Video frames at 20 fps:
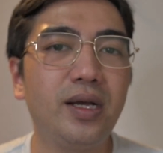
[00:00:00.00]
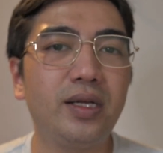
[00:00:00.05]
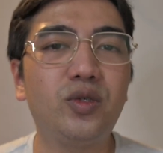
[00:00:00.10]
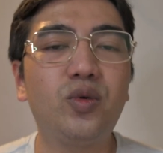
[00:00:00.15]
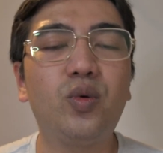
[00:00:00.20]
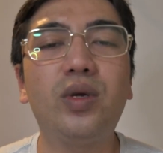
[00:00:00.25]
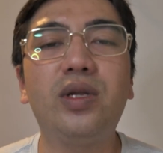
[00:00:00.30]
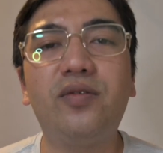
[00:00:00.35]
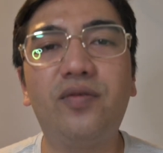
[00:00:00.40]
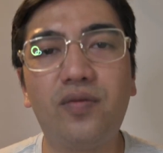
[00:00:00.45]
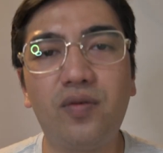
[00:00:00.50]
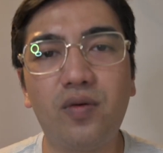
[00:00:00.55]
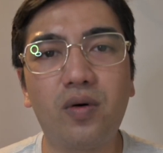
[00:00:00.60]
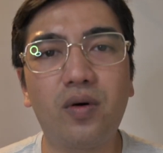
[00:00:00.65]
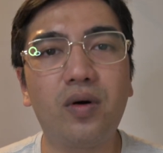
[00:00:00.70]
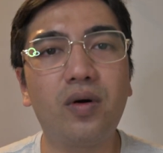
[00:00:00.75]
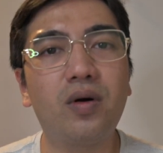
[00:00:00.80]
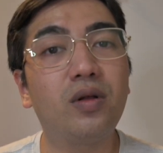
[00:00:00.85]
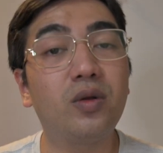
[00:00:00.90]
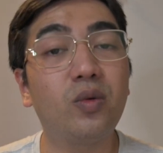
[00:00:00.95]

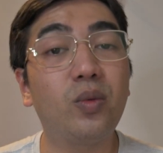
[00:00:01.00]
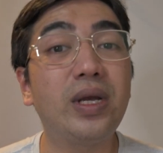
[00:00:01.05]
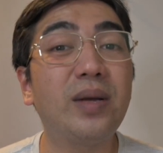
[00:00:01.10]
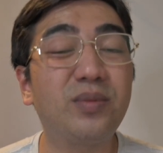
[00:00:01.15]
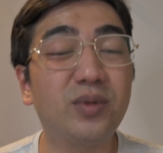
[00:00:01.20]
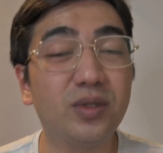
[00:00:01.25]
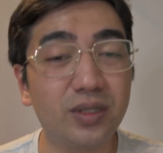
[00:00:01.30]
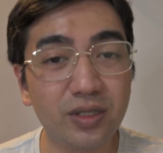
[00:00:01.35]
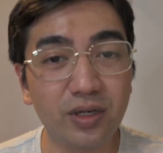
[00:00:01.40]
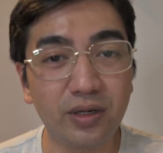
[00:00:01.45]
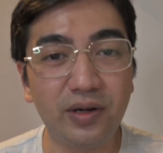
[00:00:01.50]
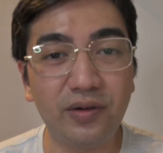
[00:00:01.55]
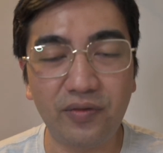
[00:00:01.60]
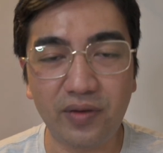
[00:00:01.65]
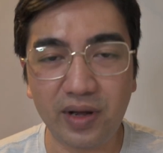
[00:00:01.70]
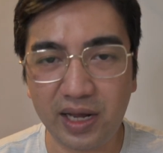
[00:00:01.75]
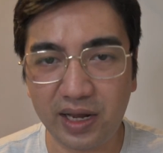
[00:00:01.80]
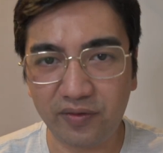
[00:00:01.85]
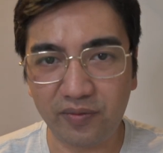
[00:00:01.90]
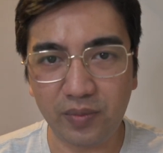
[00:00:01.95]
24 all the way up to
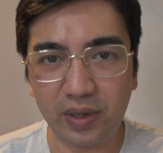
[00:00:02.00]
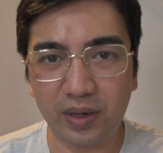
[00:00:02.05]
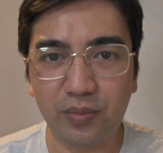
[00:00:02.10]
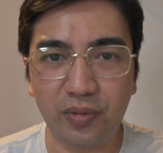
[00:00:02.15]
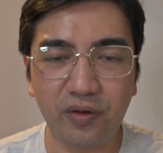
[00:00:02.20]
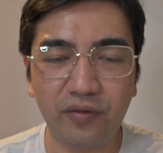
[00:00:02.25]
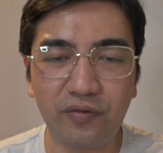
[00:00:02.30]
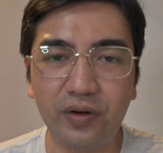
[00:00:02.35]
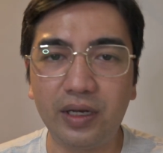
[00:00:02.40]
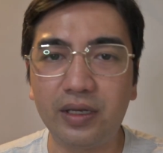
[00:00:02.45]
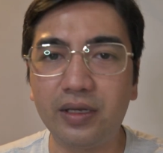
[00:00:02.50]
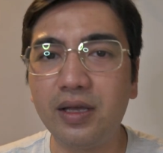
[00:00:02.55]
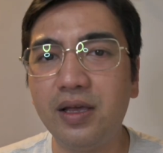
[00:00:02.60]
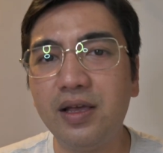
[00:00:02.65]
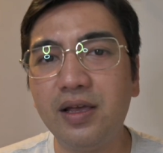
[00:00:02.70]
35, my perfect